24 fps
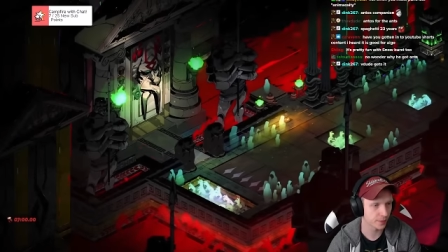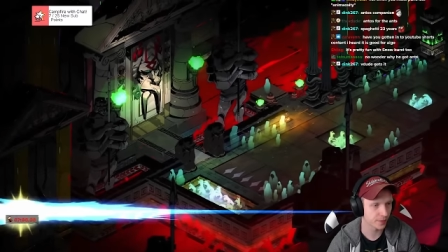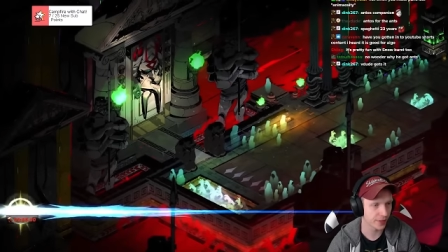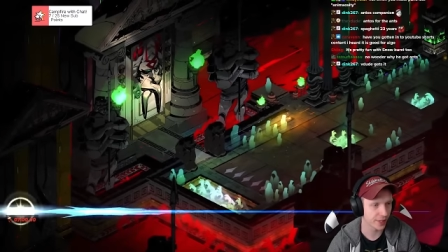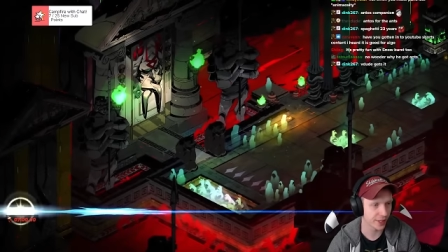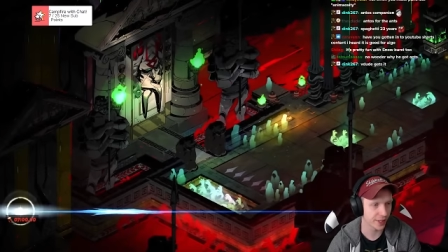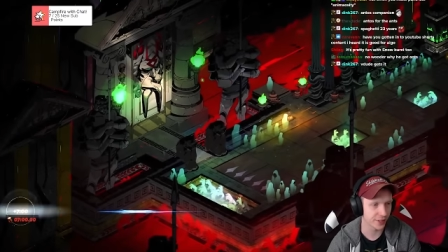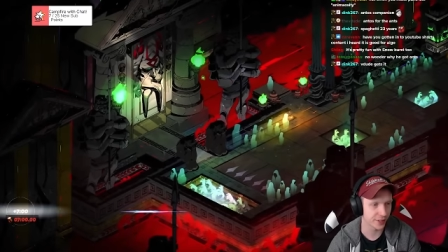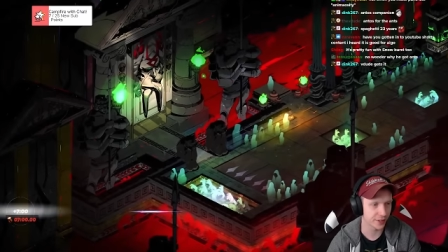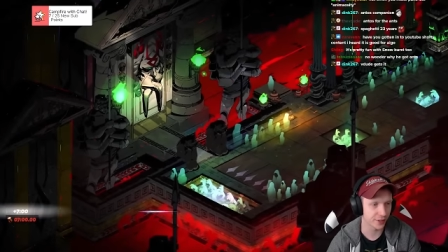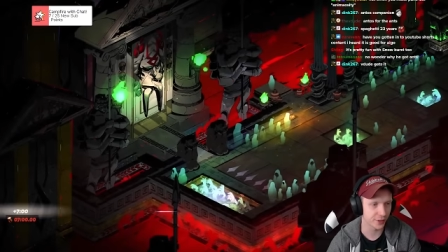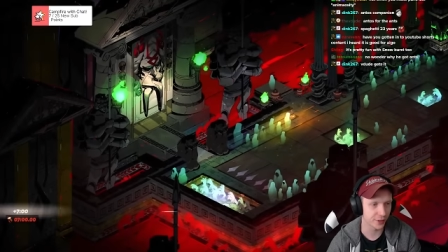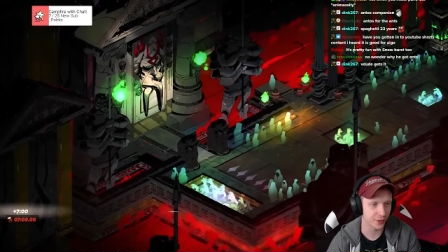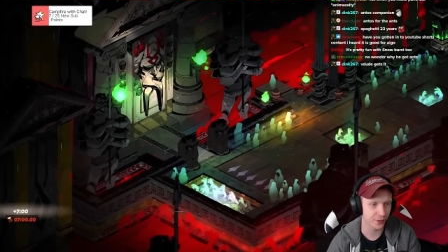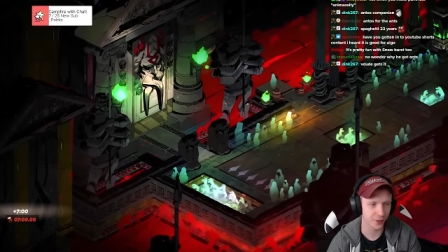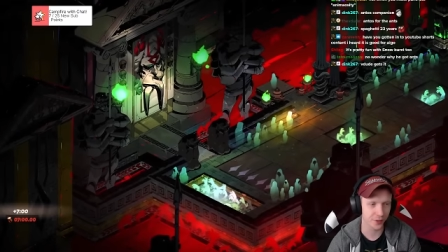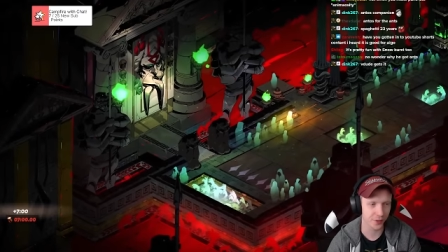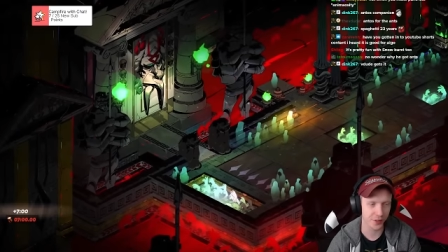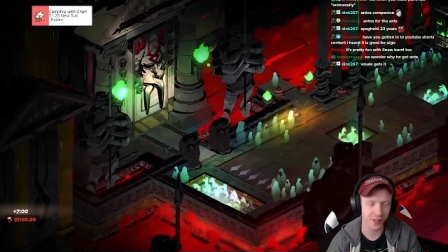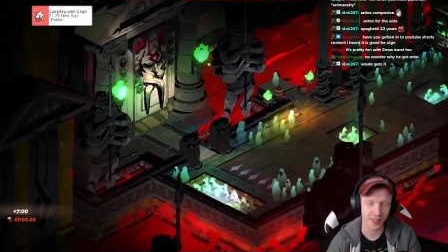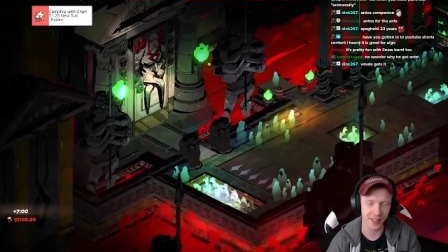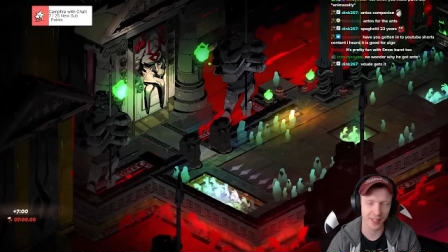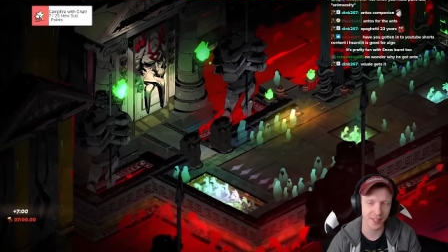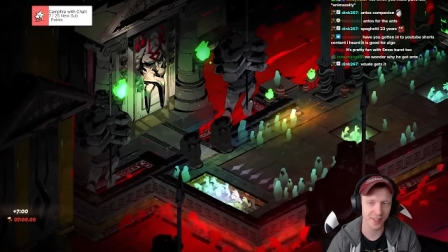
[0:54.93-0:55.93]
Anthos for
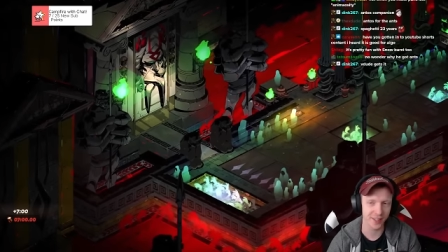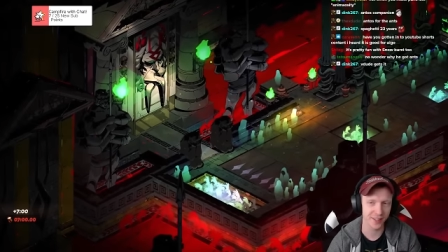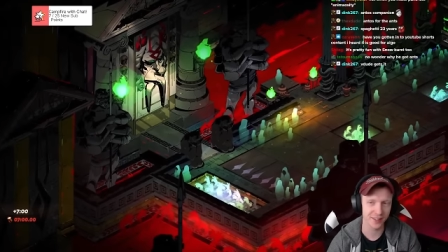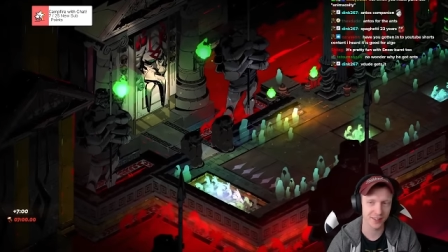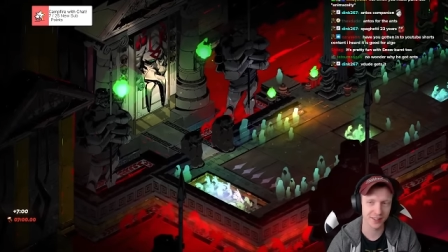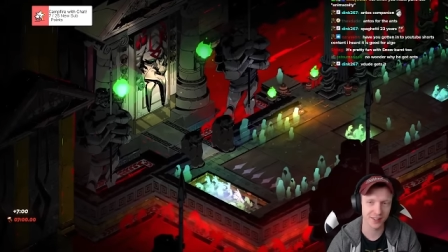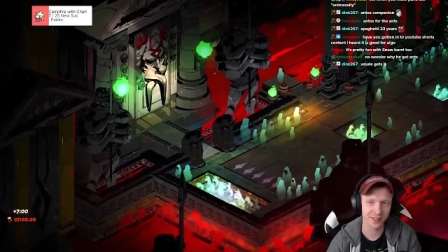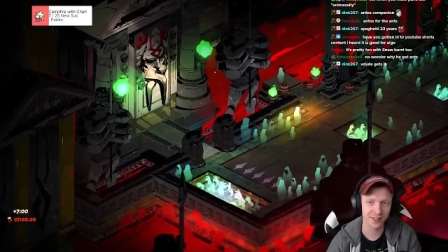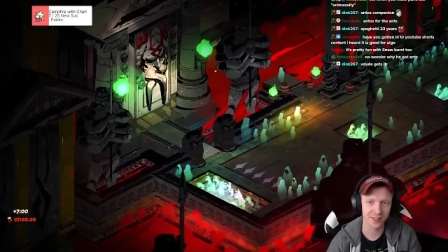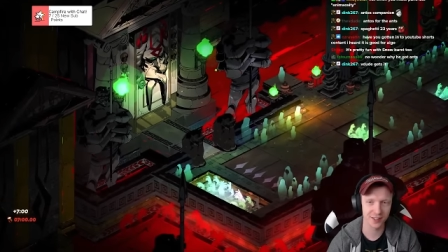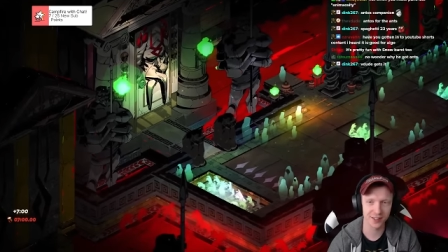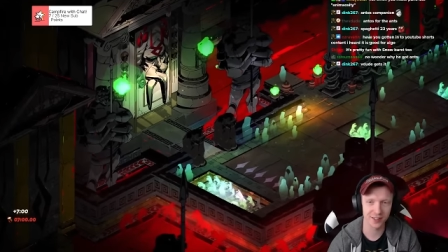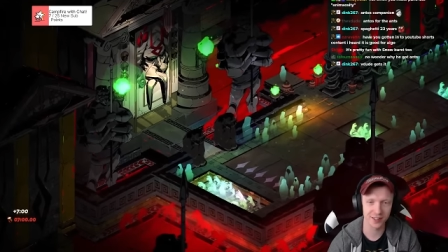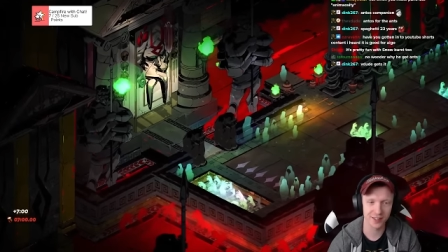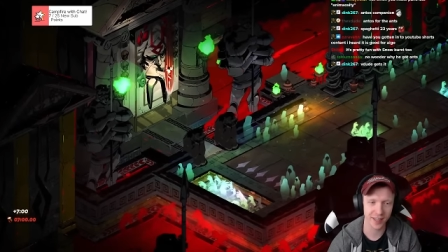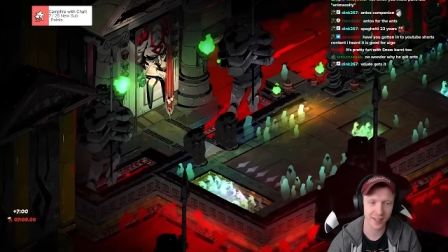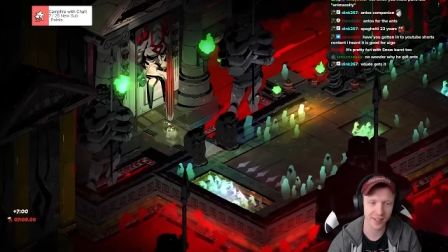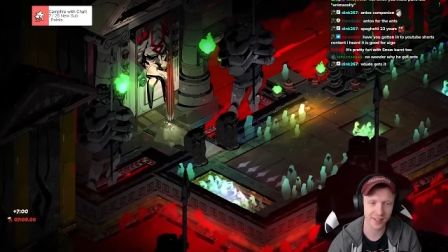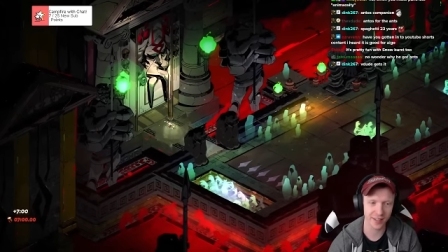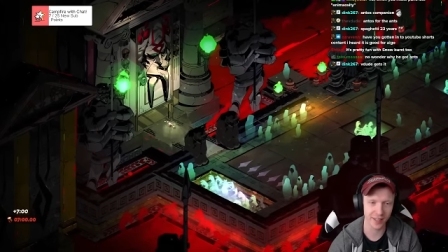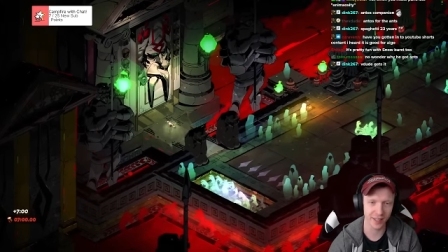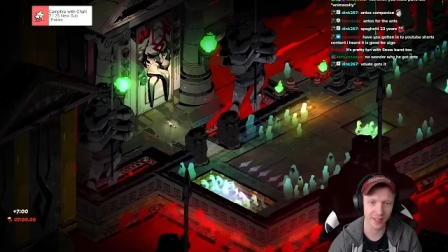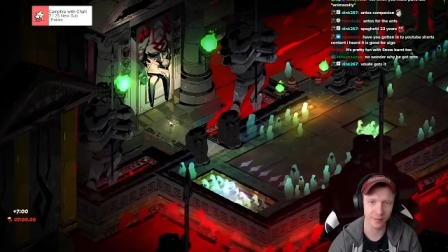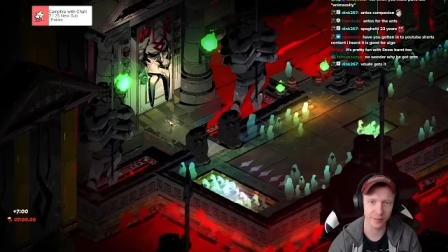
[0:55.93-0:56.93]
the ants.
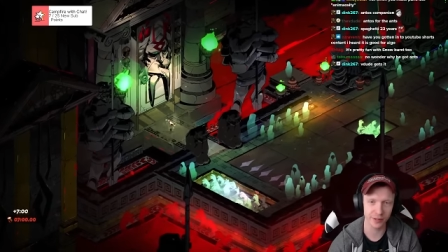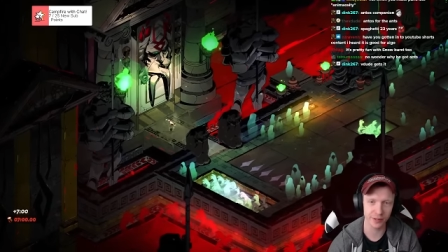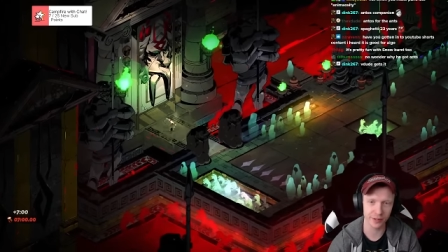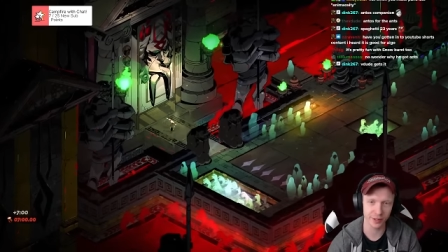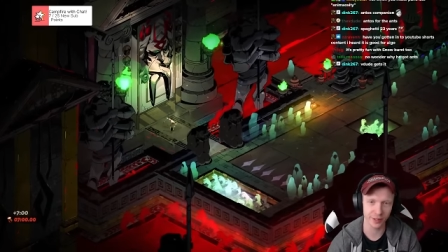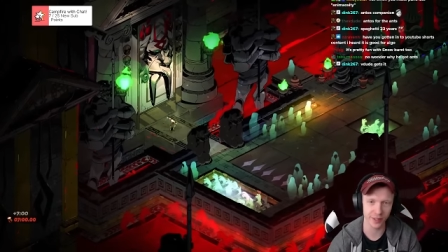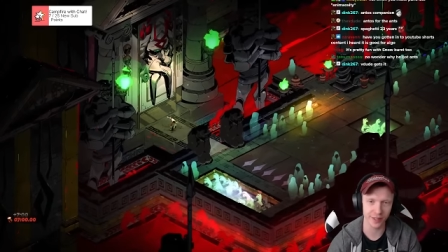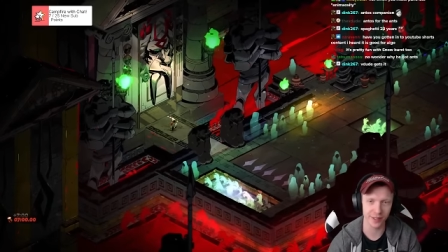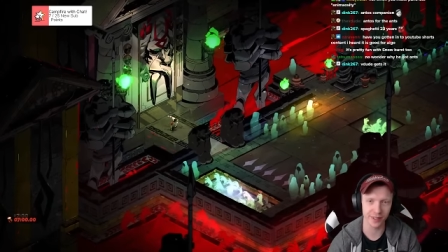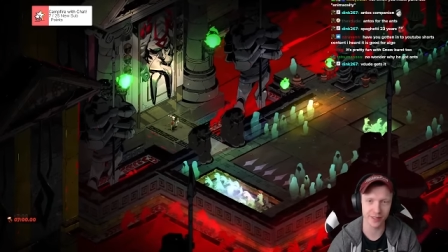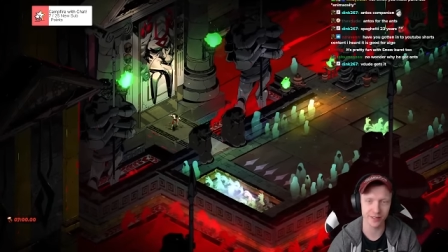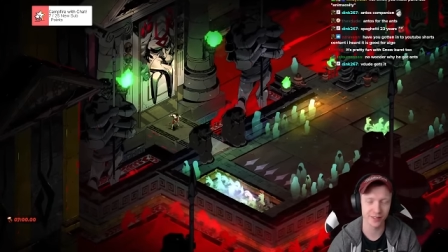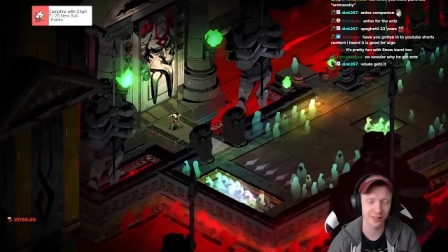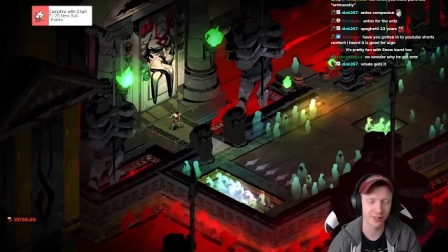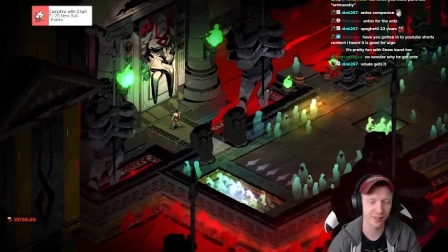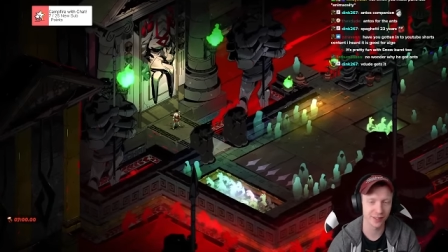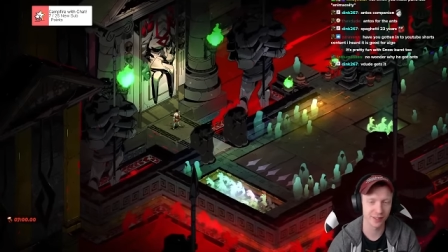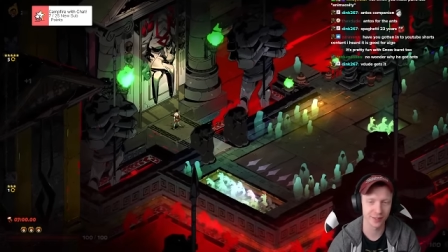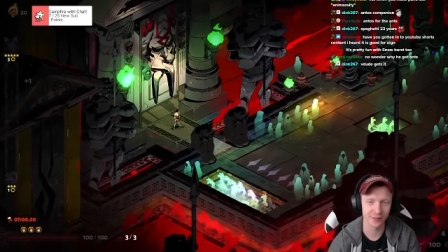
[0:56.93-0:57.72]
God damn those ants.